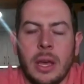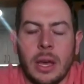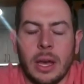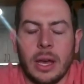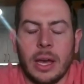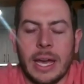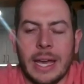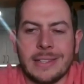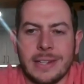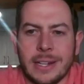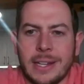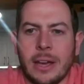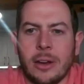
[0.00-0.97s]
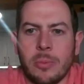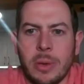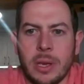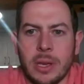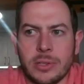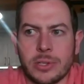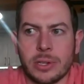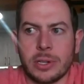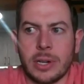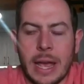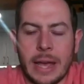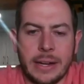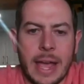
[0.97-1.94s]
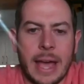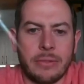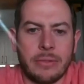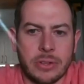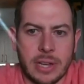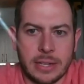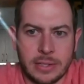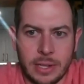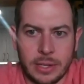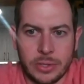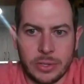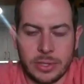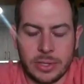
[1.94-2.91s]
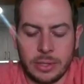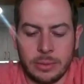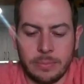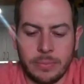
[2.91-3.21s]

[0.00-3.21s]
uh, as an account manager at an advertising agency